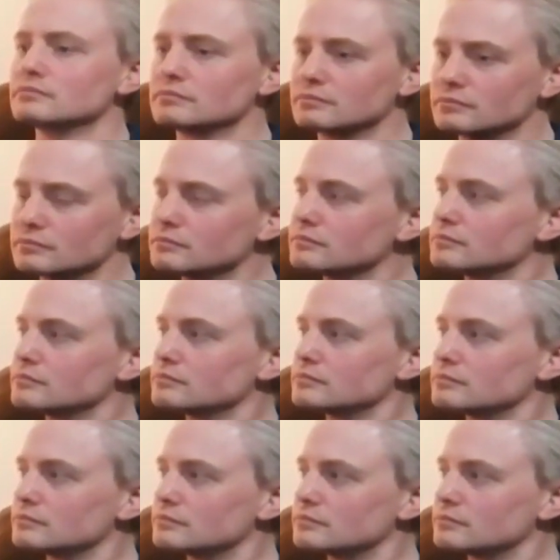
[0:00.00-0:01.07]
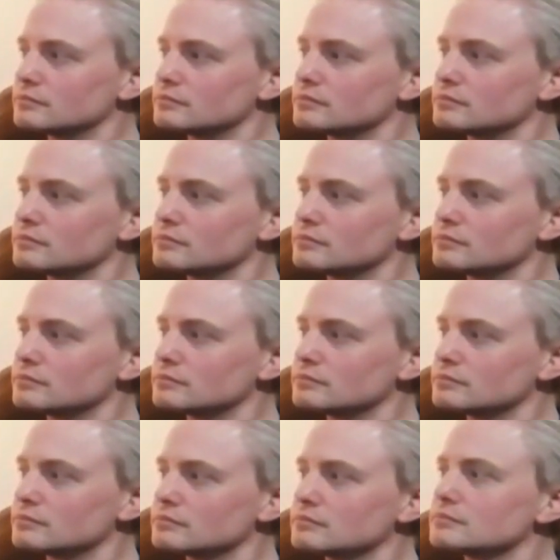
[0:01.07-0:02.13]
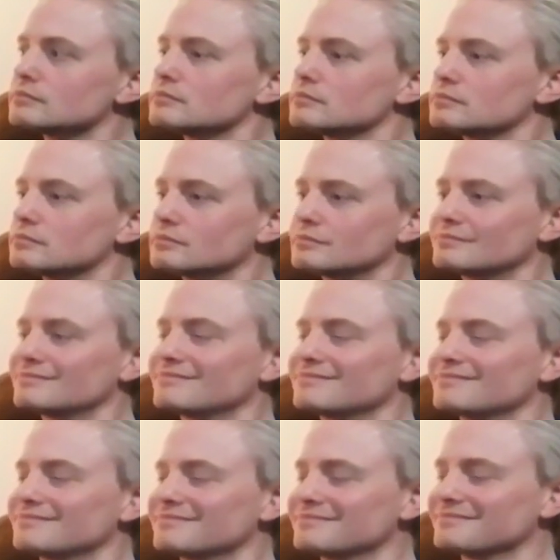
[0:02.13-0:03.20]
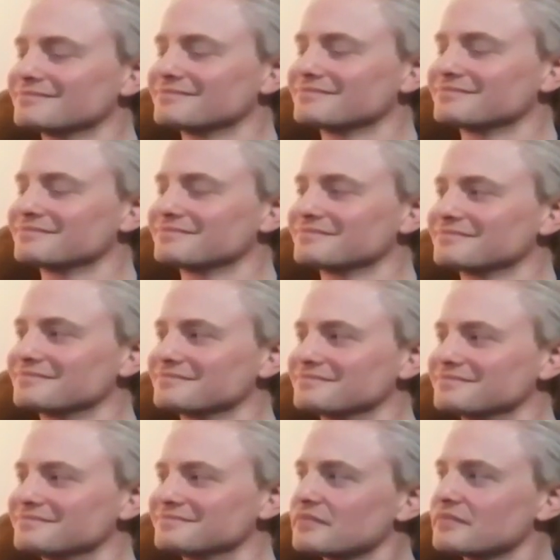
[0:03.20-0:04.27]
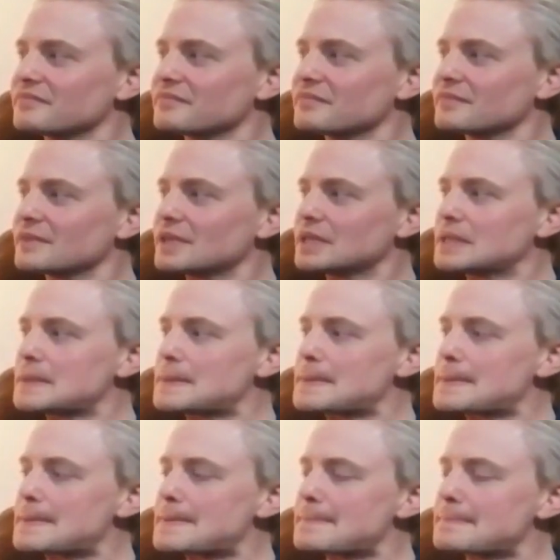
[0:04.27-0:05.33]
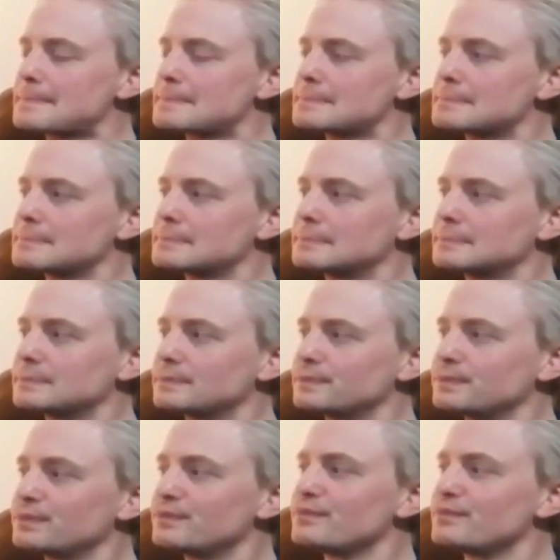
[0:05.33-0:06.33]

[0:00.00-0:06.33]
[no speech]